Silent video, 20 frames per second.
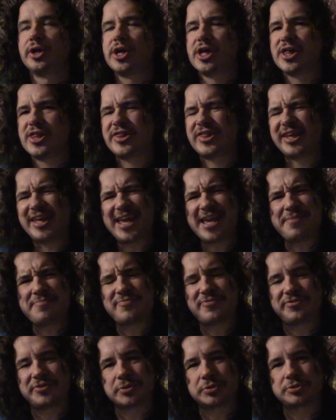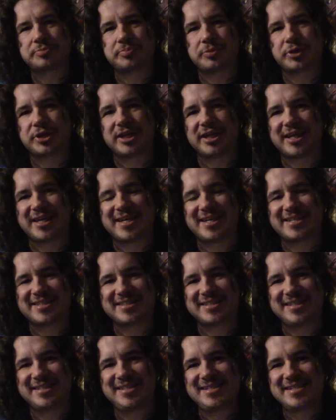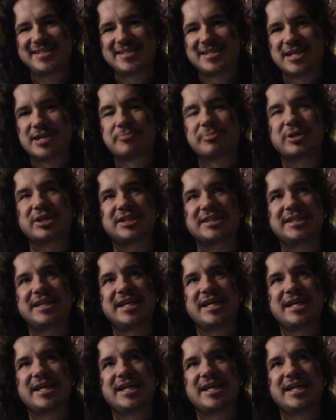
the game feels pretty easy, but,